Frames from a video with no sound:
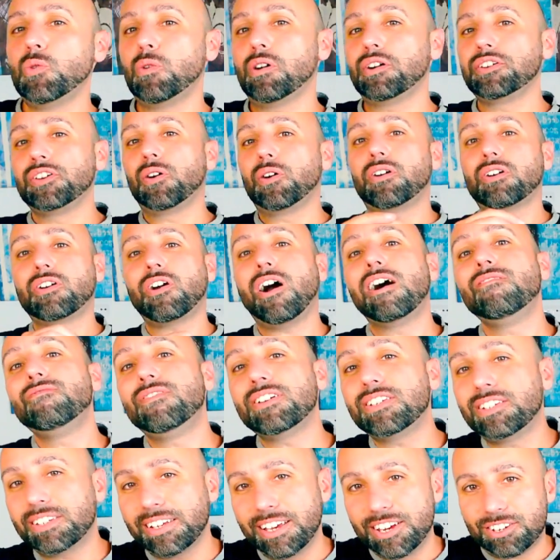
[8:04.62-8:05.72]
your
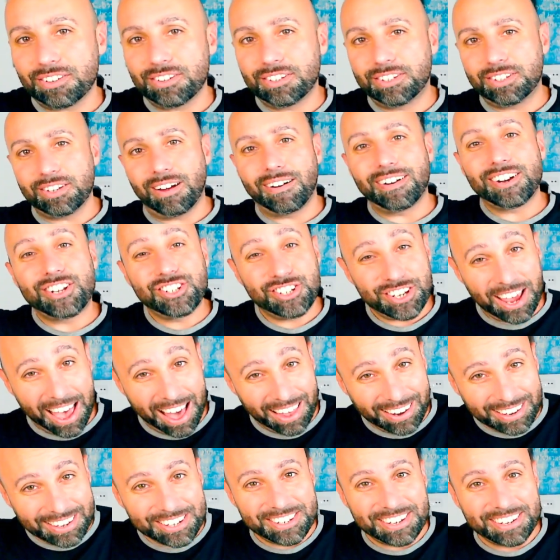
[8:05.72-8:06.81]
conversations are
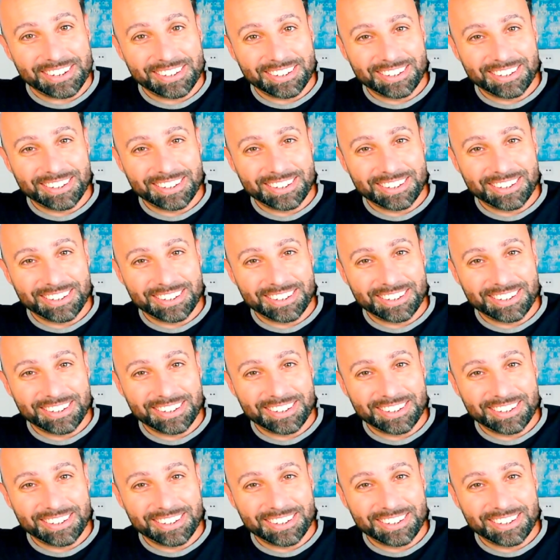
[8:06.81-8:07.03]
challenging.